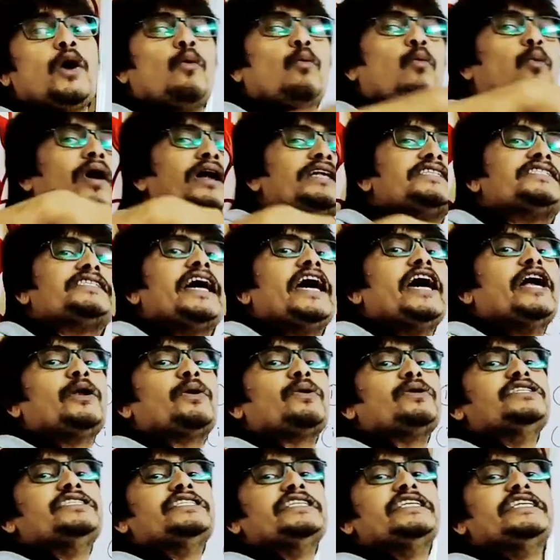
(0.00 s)
Once the
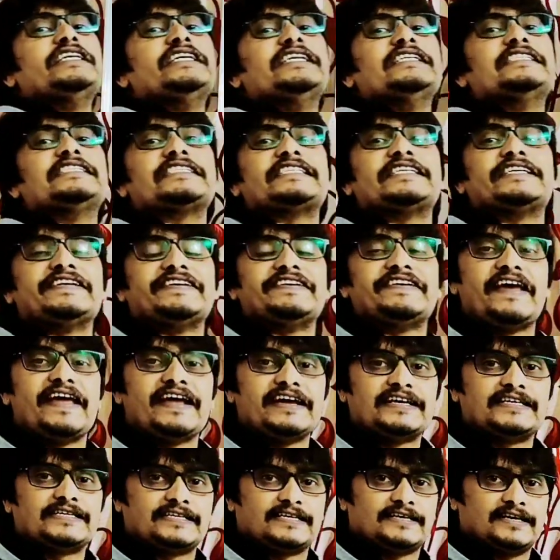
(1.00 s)
heterogeneity is
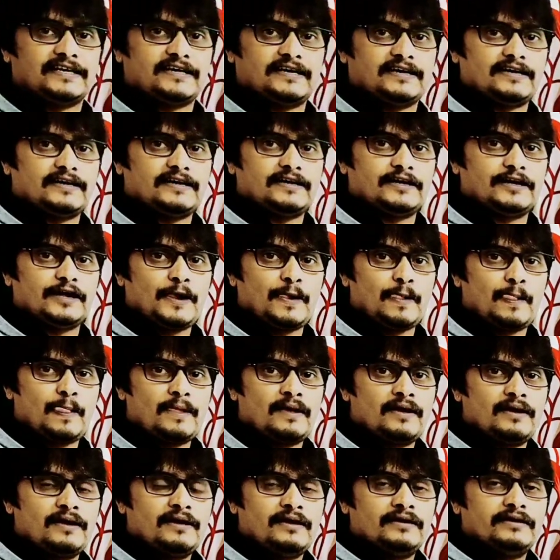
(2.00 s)
created,
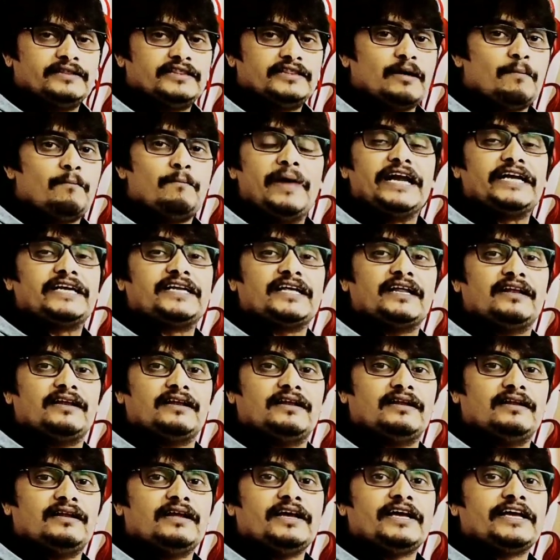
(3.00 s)
the
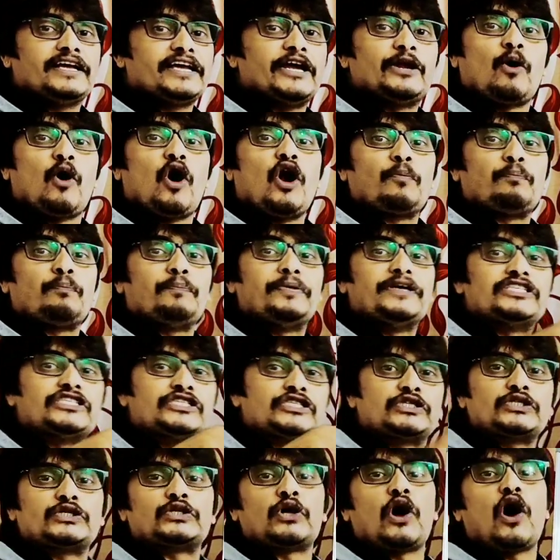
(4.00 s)
metal cannot be
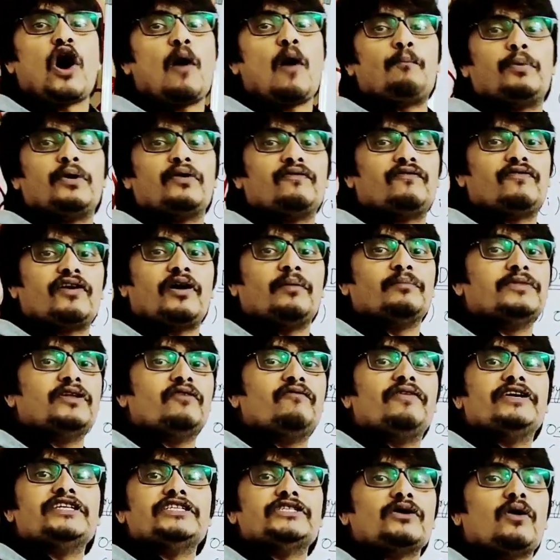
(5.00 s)
stopped from the
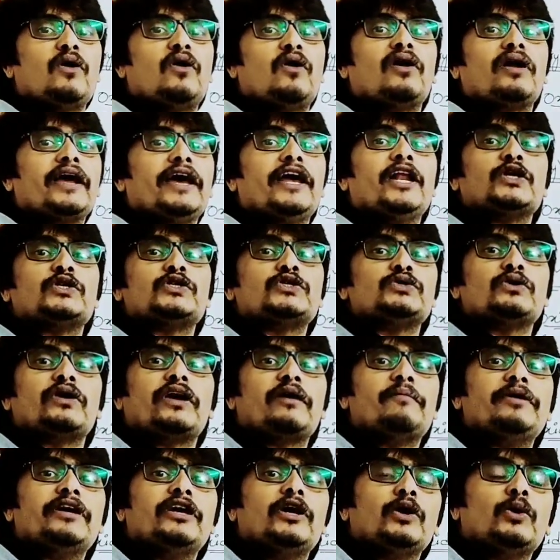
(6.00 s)
wet or
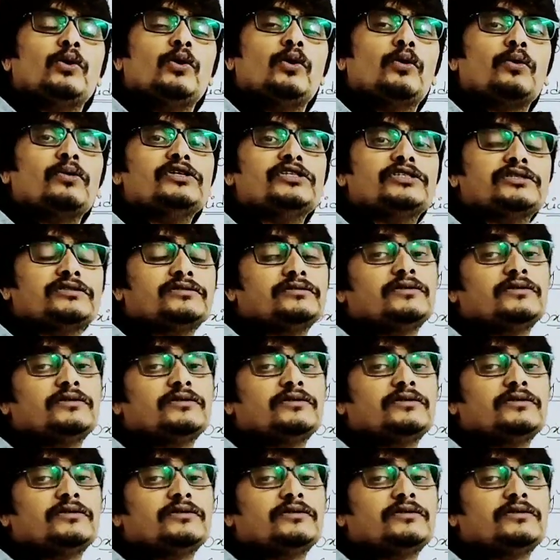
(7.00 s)
electrochemical corrosion.